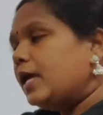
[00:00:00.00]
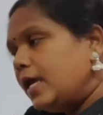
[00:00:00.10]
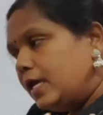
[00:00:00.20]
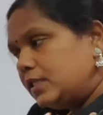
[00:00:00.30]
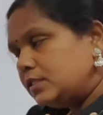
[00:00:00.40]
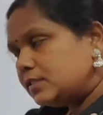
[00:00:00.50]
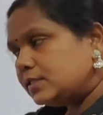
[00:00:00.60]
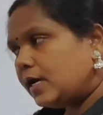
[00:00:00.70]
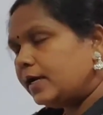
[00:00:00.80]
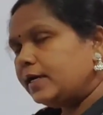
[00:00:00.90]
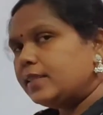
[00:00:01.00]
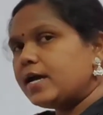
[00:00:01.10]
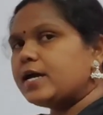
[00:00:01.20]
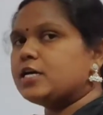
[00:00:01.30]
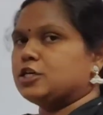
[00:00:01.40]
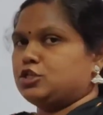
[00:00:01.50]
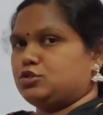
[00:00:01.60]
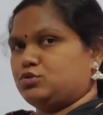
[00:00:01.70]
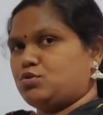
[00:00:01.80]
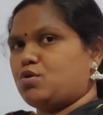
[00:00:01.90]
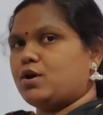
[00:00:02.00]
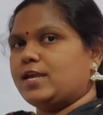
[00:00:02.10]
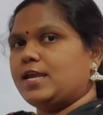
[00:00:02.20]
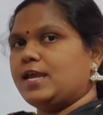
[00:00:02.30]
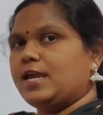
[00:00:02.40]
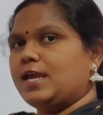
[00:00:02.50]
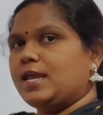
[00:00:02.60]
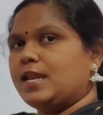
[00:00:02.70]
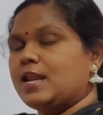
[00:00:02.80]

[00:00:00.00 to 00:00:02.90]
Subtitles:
inside the soil.